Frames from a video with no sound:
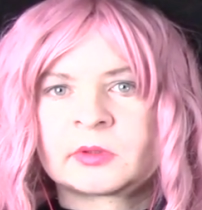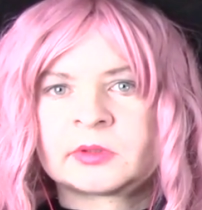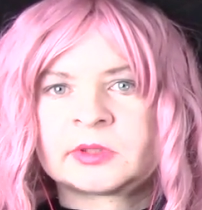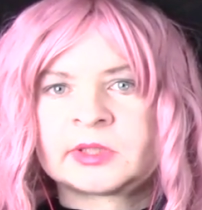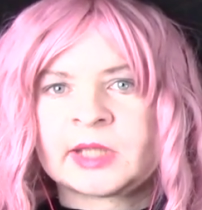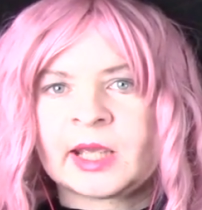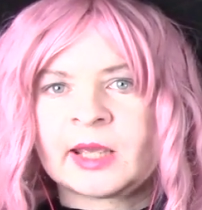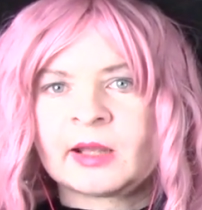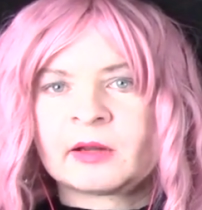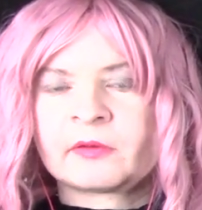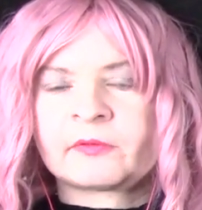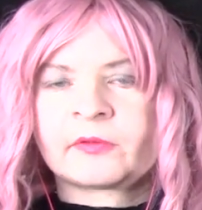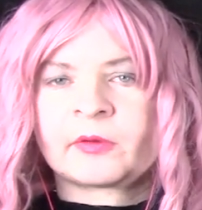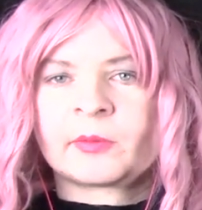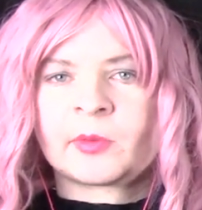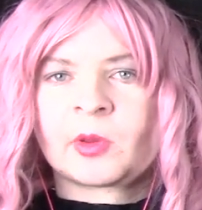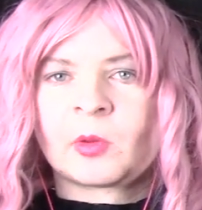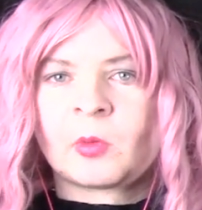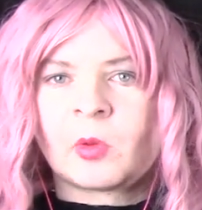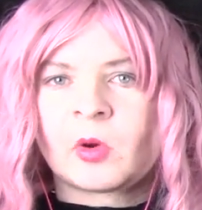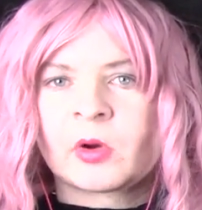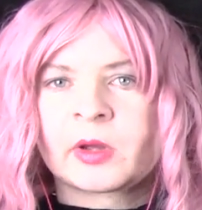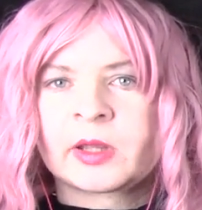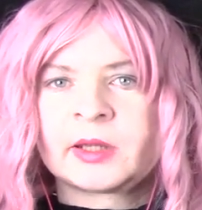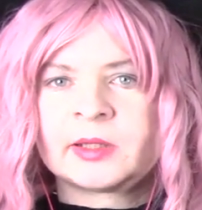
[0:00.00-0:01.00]
Dale from The
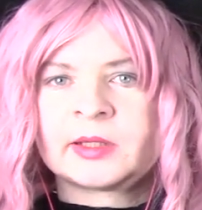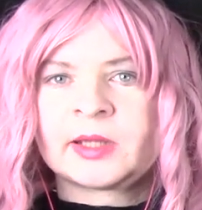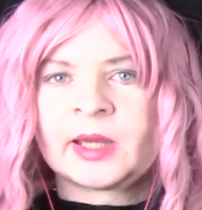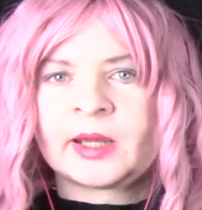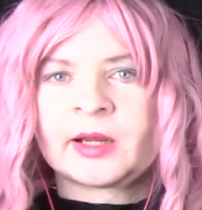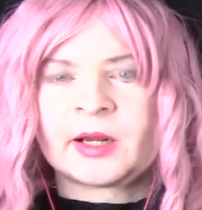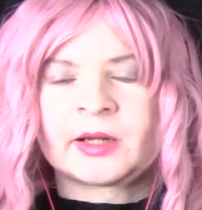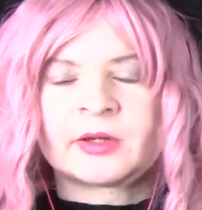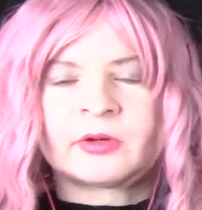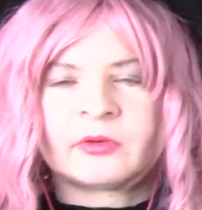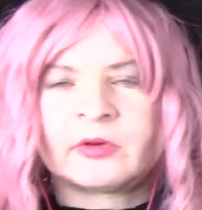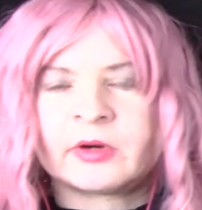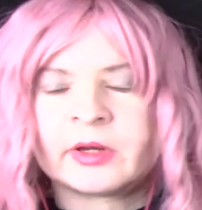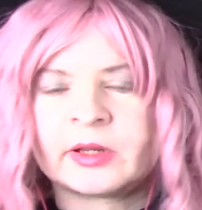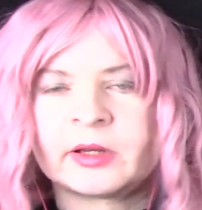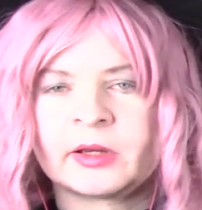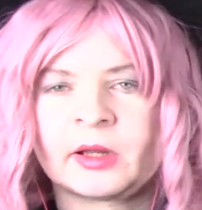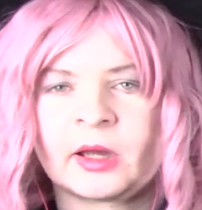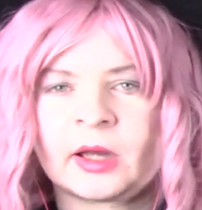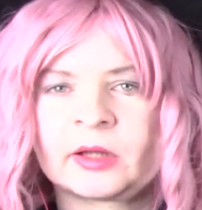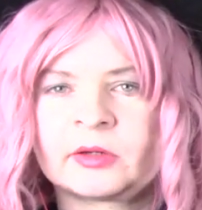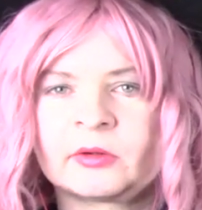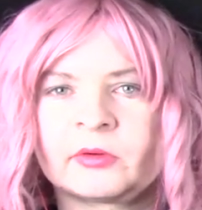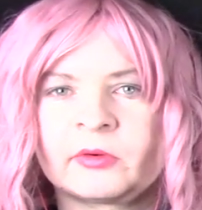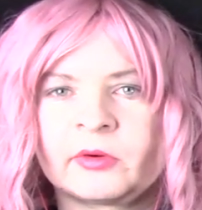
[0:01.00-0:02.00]
Walking Dead. I don't really,
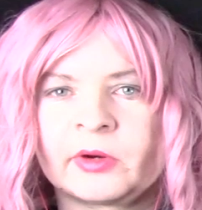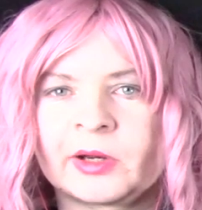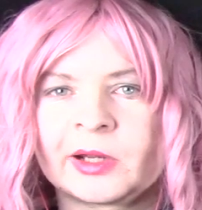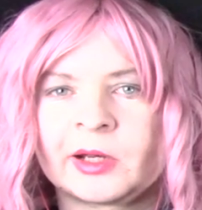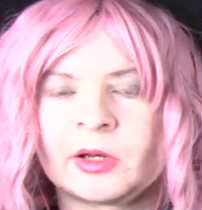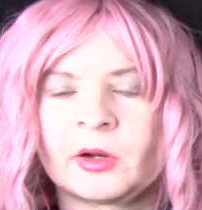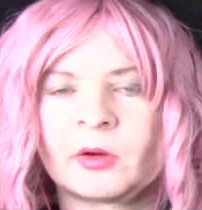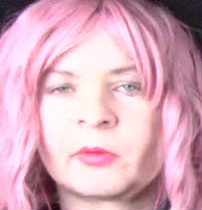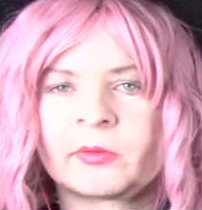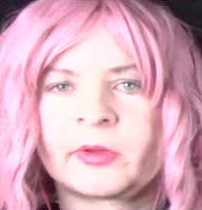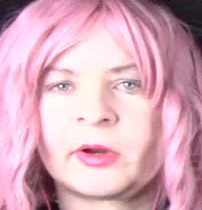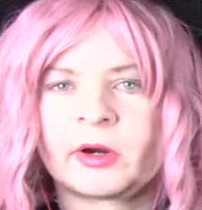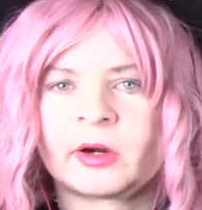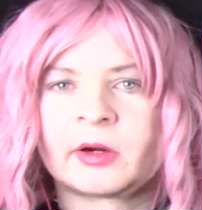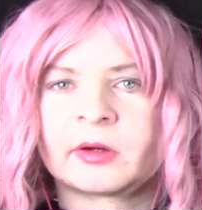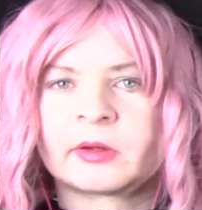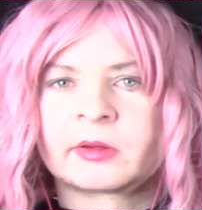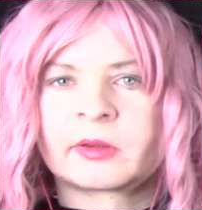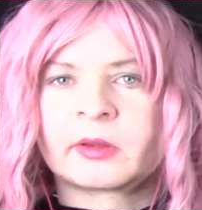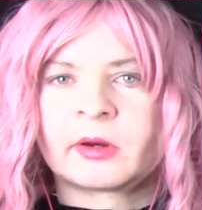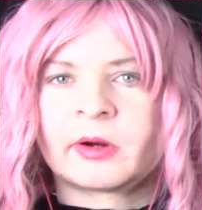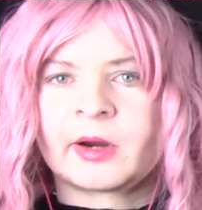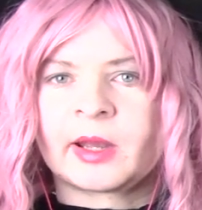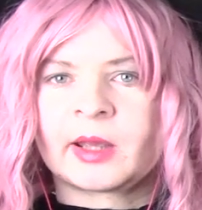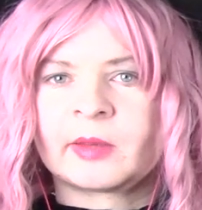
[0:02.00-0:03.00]
I don't really know their
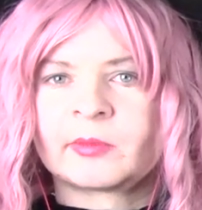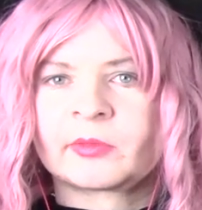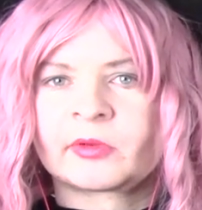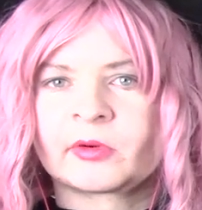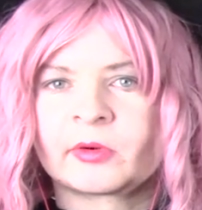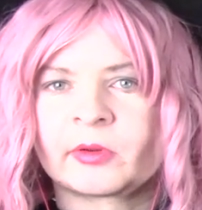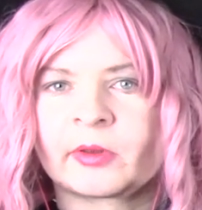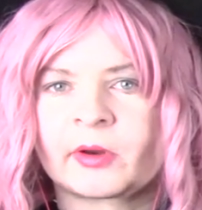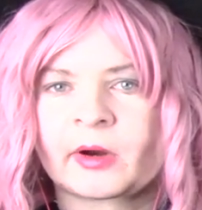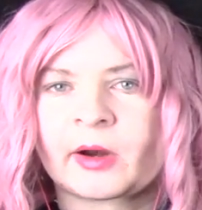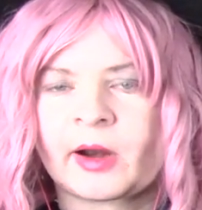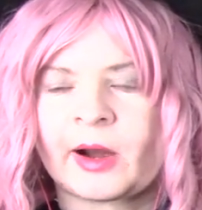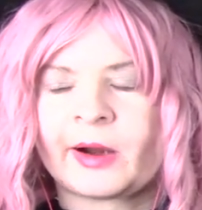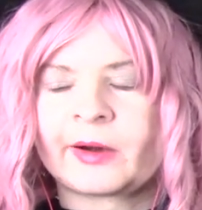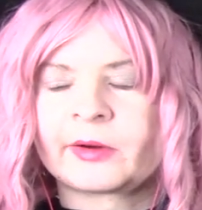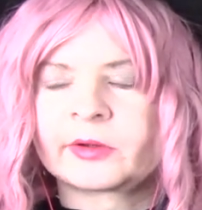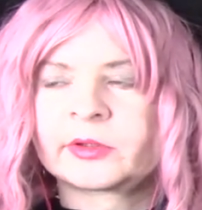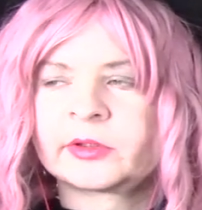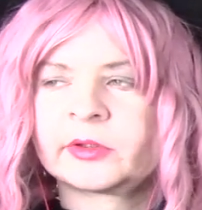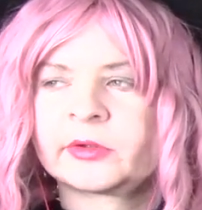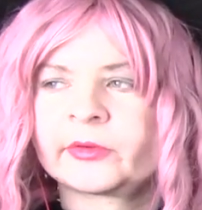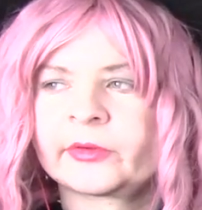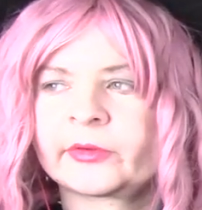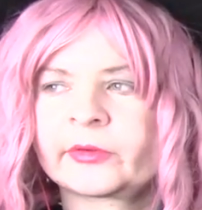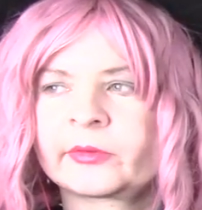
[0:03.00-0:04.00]
their names or their
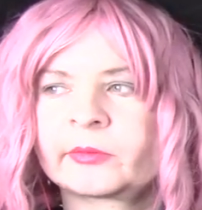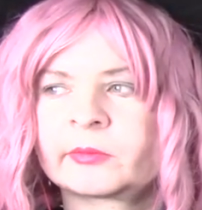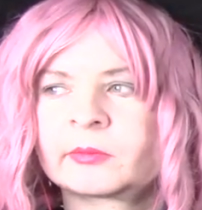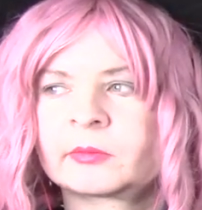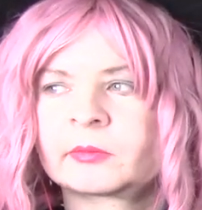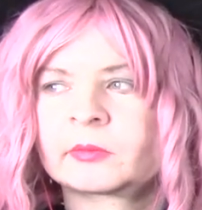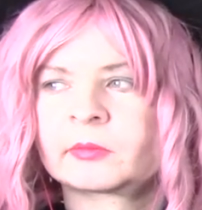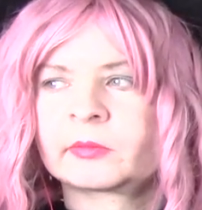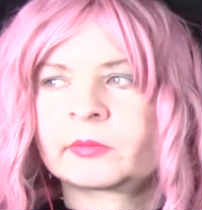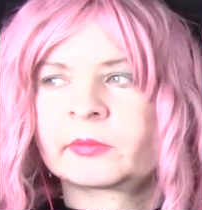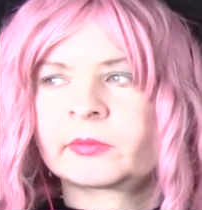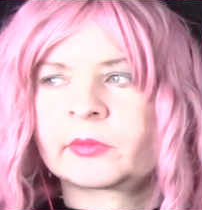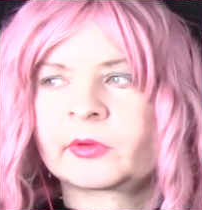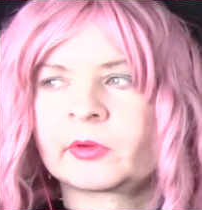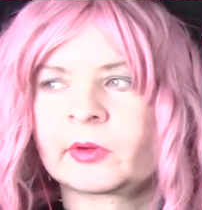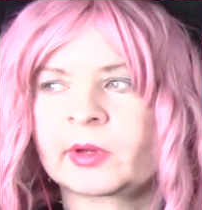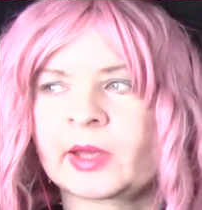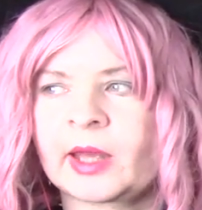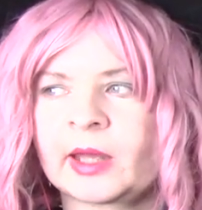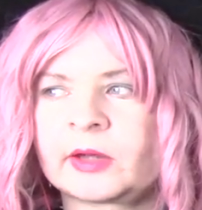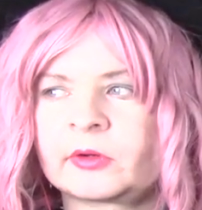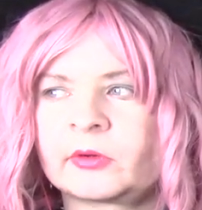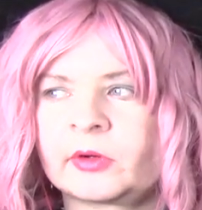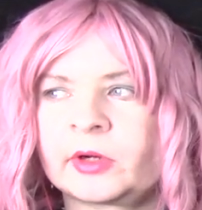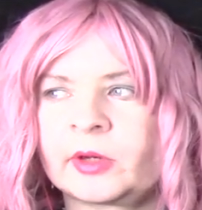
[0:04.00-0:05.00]
characters, so I
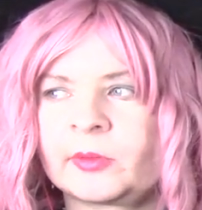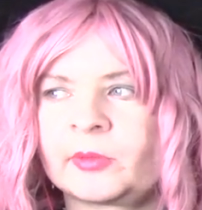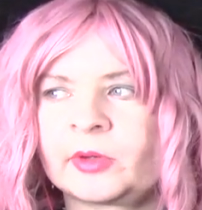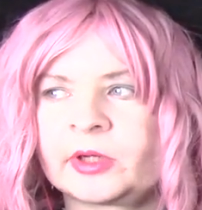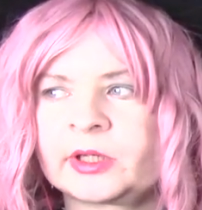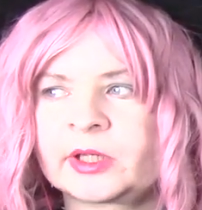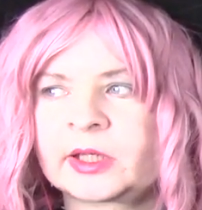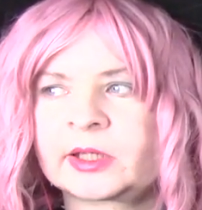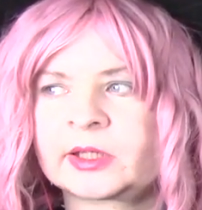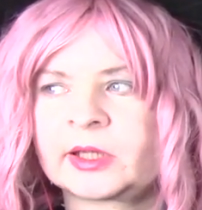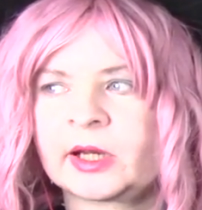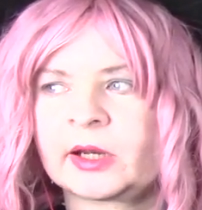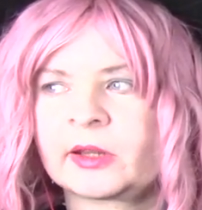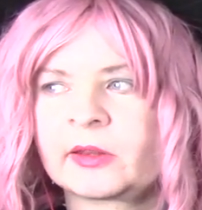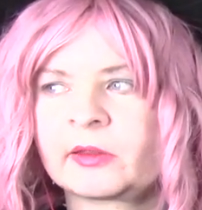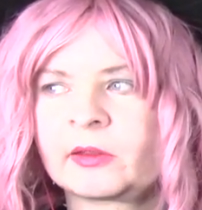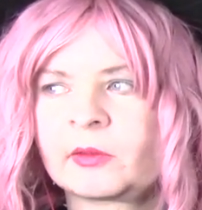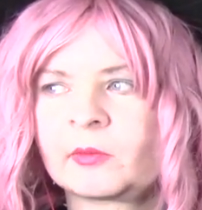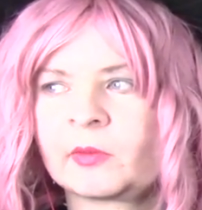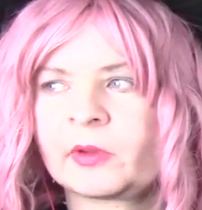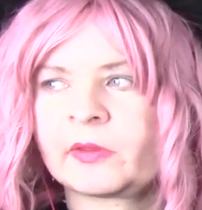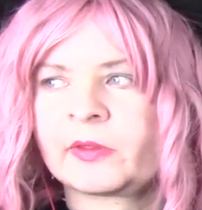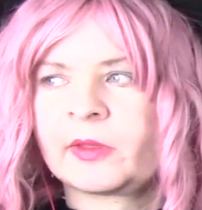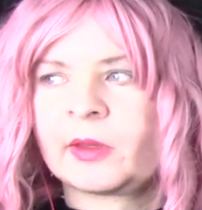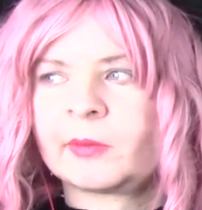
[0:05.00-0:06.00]
can't really predict
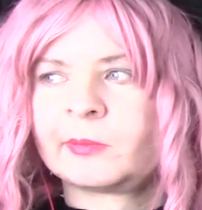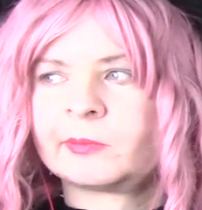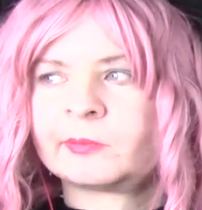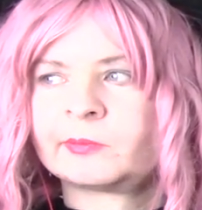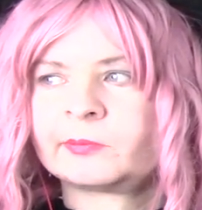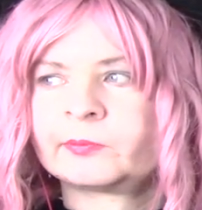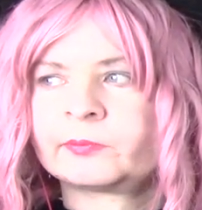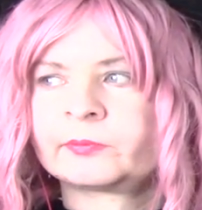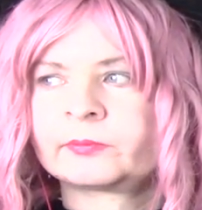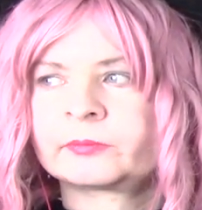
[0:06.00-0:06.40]
anything with them.